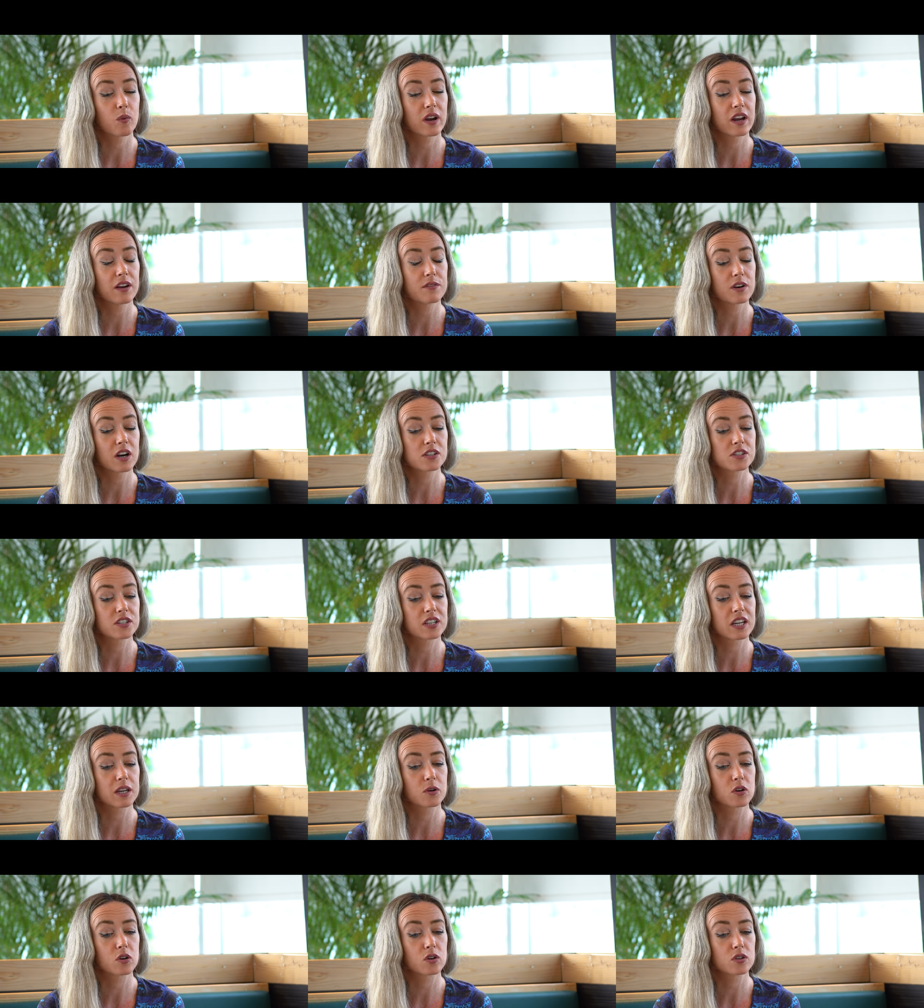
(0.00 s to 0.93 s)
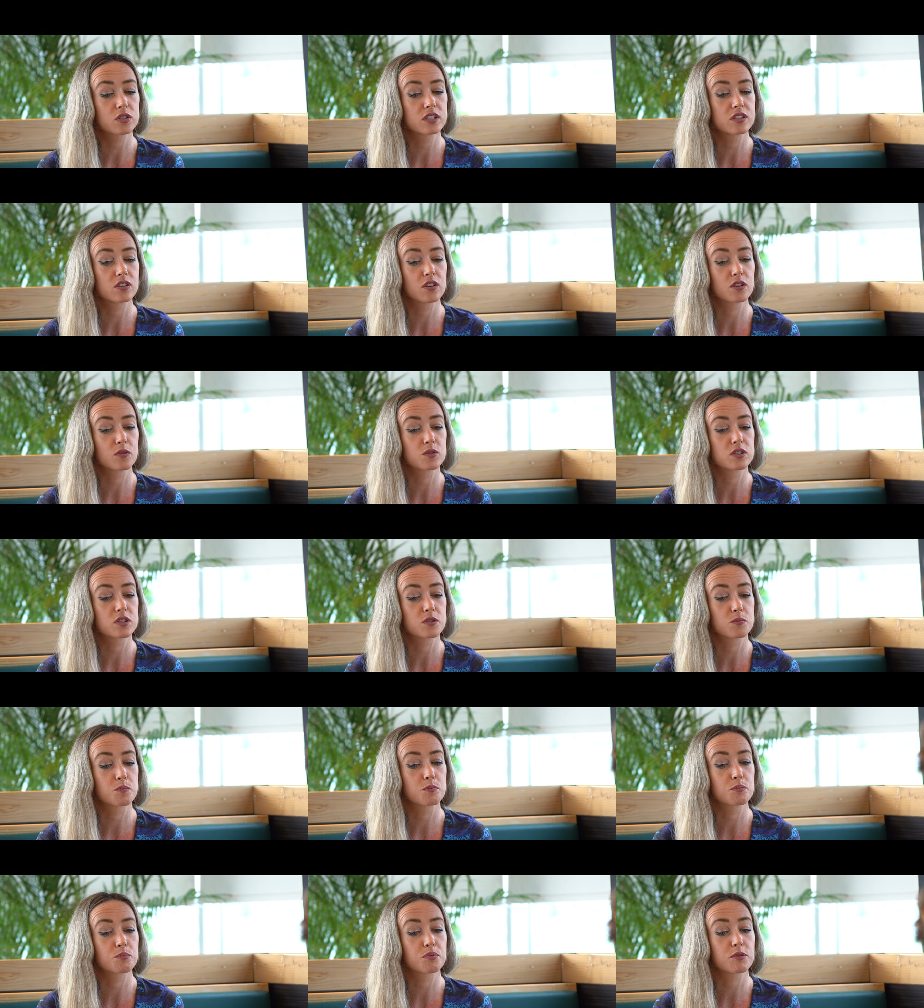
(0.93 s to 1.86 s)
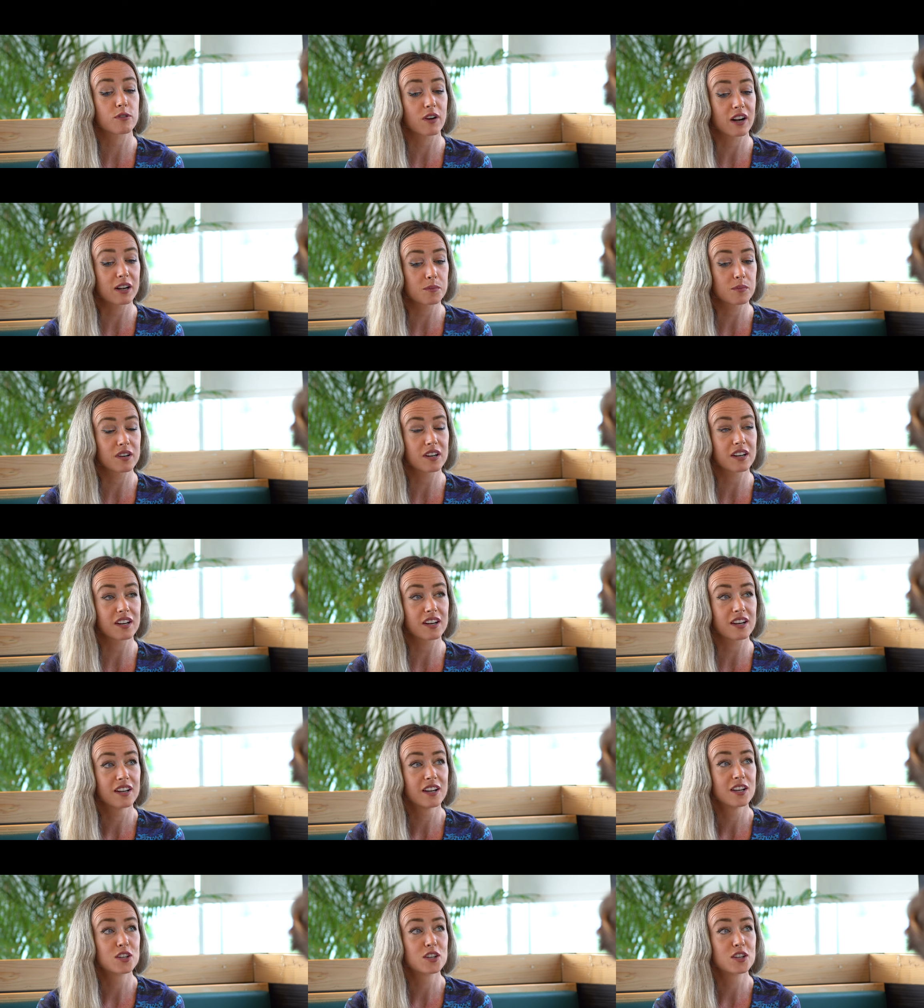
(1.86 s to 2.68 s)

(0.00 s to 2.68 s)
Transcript: we ever actually came across each other was